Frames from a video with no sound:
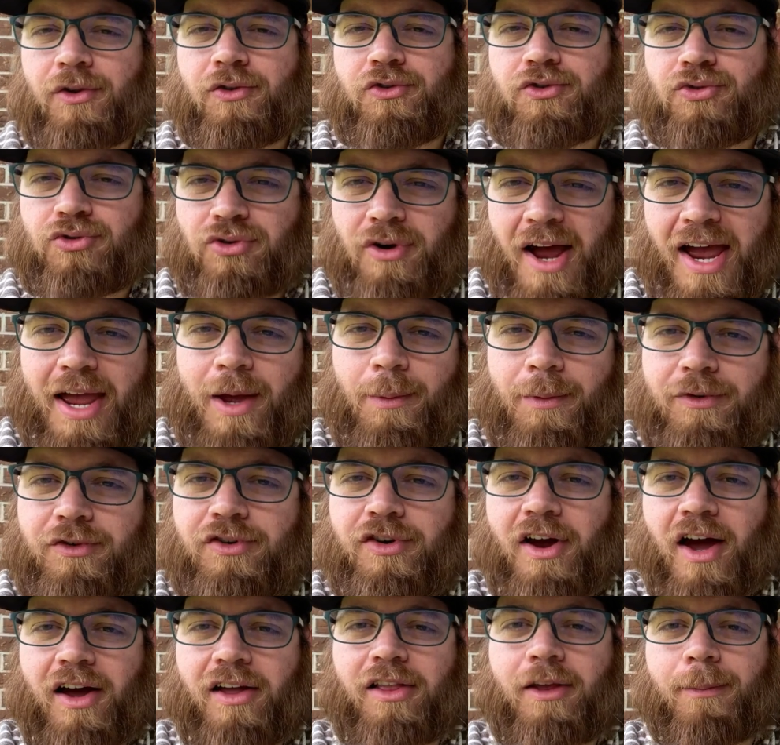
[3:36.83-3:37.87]
try it with
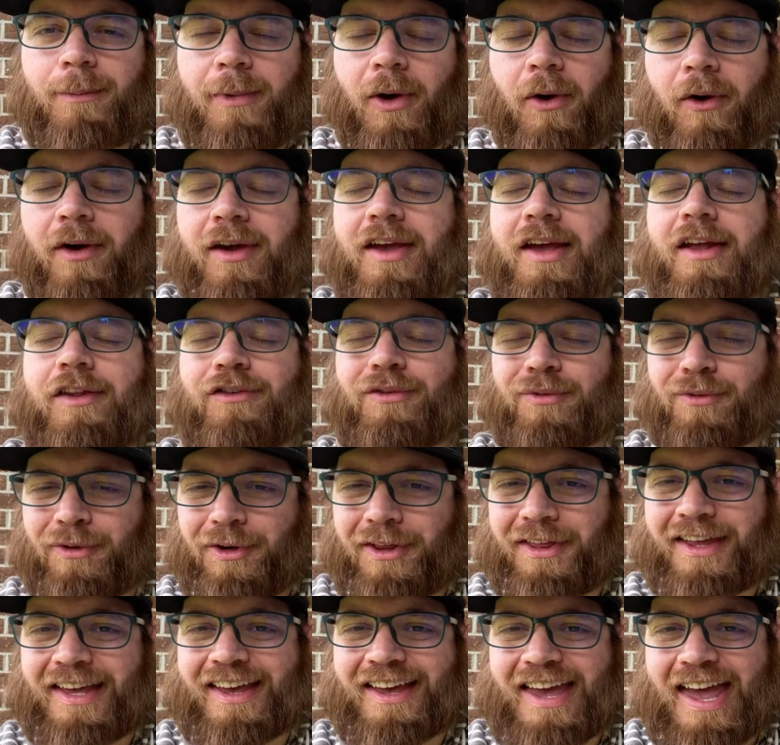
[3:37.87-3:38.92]
chocolate milk. It's
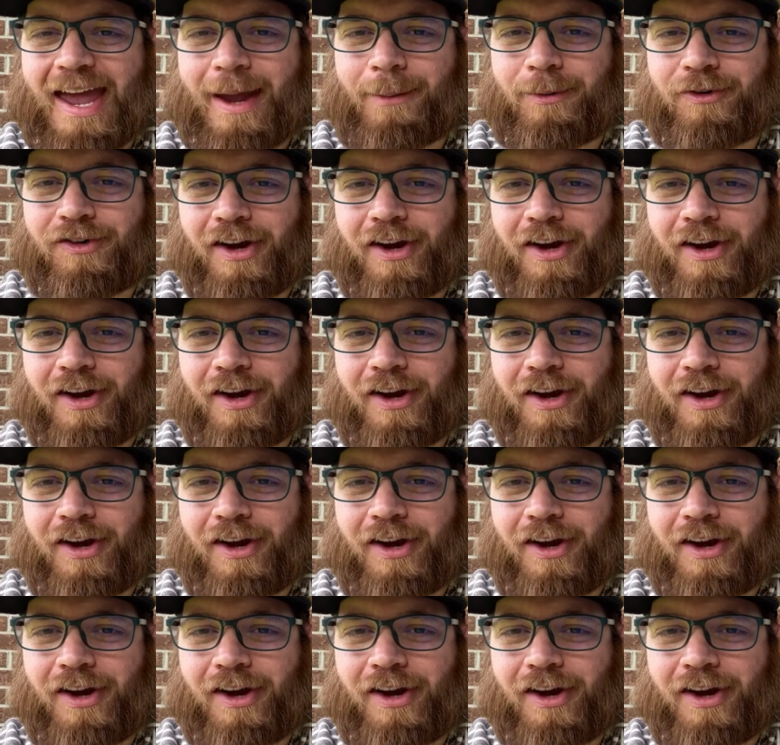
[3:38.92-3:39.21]
really a game